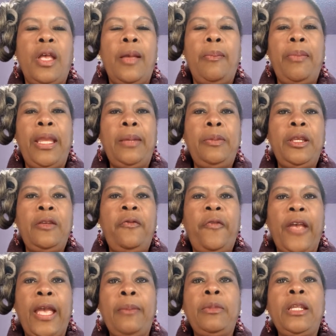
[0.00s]
maybe
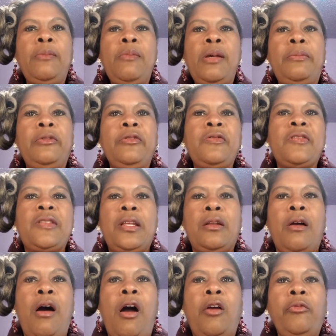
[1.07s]
family members that are
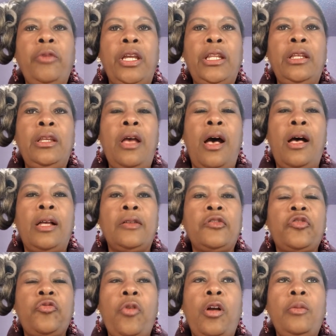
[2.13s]
already uh,
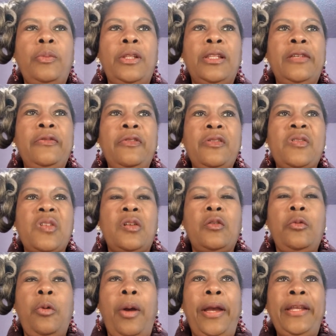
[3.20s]
strong believers in
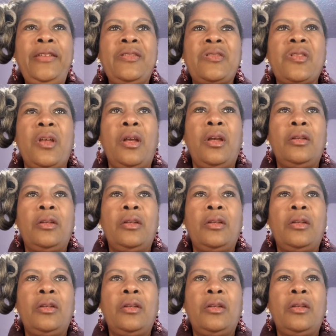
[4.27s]
Christ,